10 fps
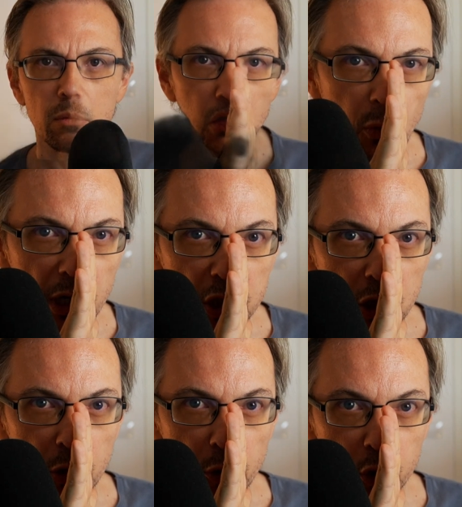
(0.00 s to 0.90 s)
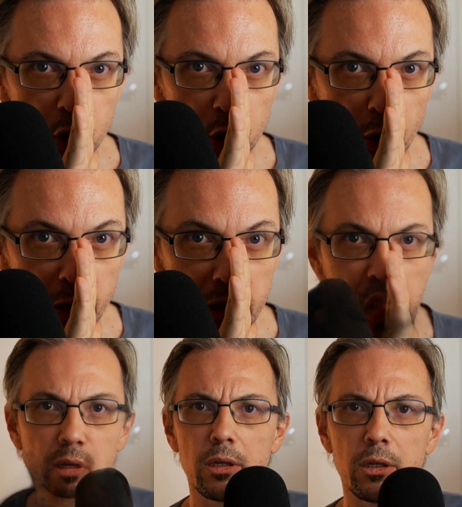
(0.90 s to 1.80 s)
which you
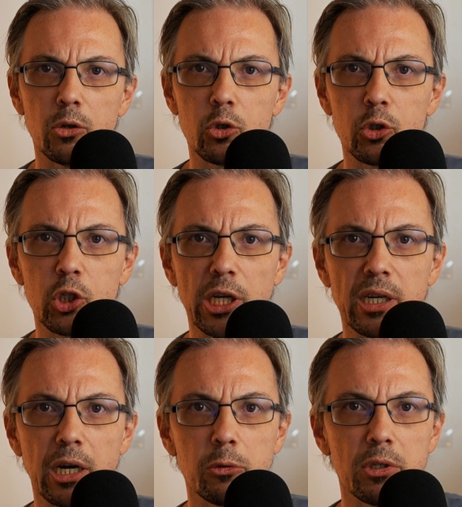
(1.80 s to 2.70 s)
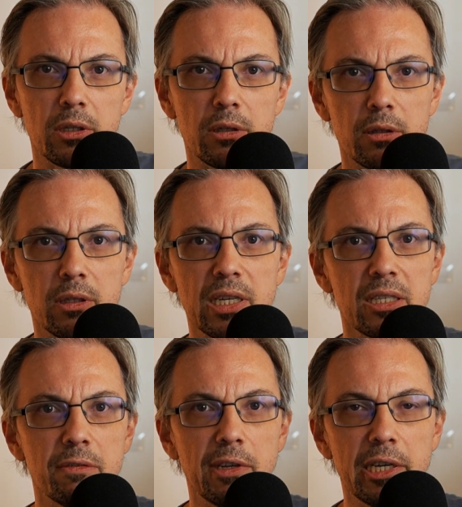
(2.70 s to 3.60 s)
should check out
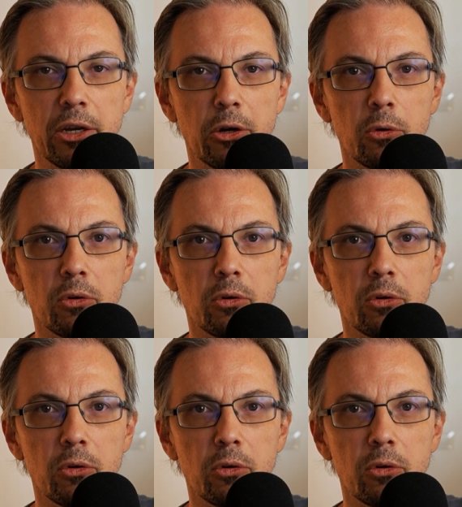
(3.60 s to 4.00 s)
this video.